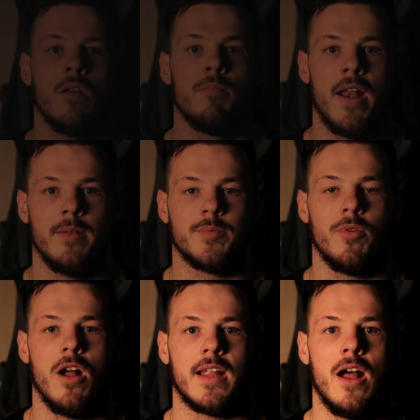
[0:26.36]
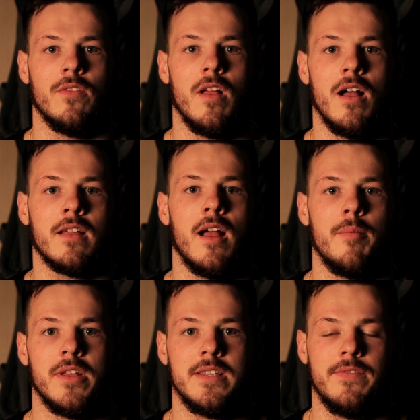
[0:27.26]
My name is Brock Gallenlock. I
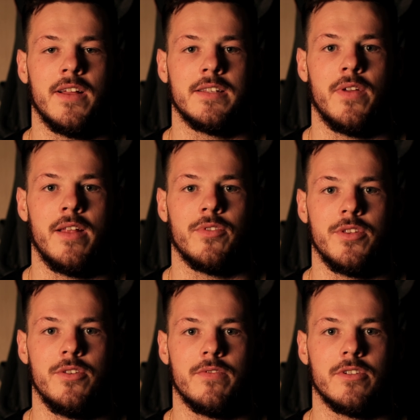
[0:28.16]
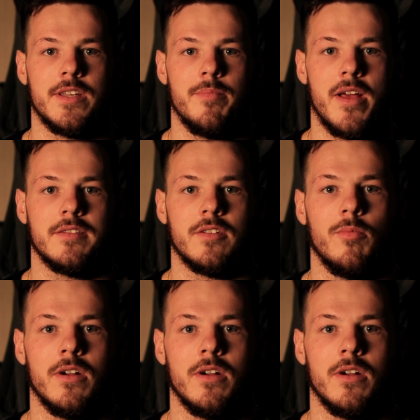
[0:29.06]
play defensive end for the University of Manitoba.